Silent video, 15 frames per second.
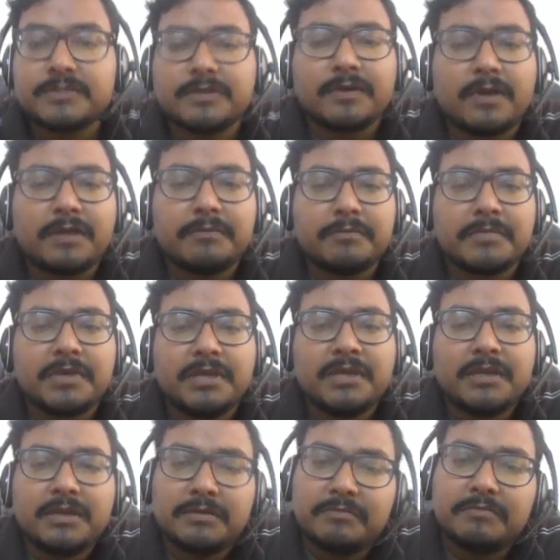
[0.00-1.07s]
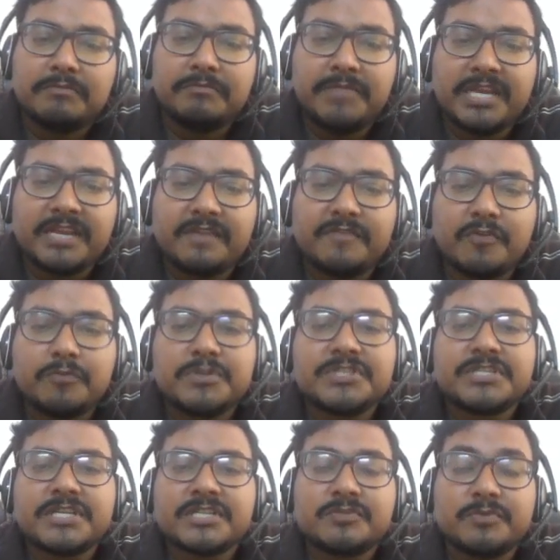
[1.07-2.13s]
I'm making few
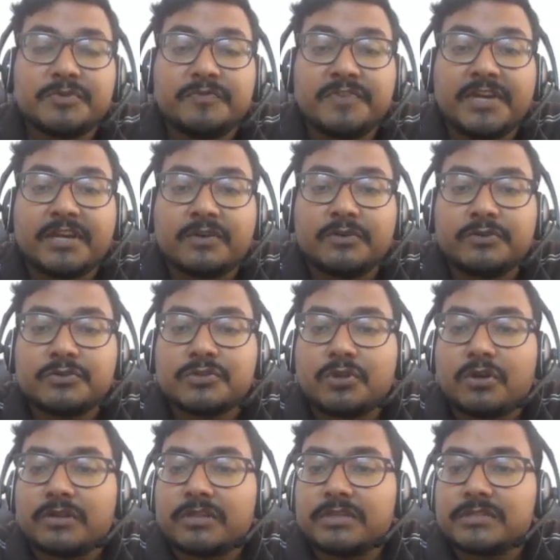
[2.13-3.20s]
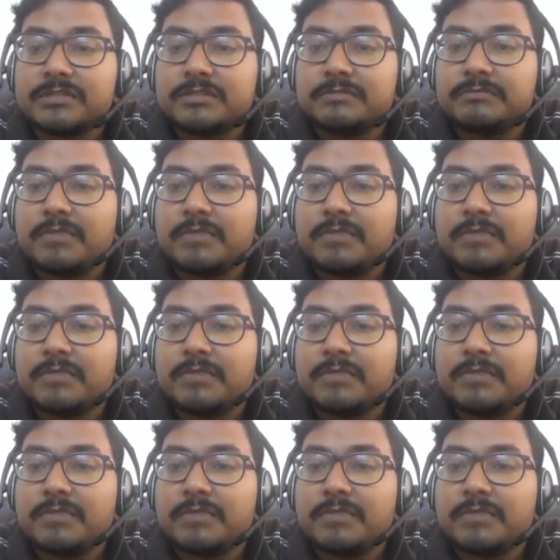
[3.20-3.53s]
mistakes, but we are going to sort this.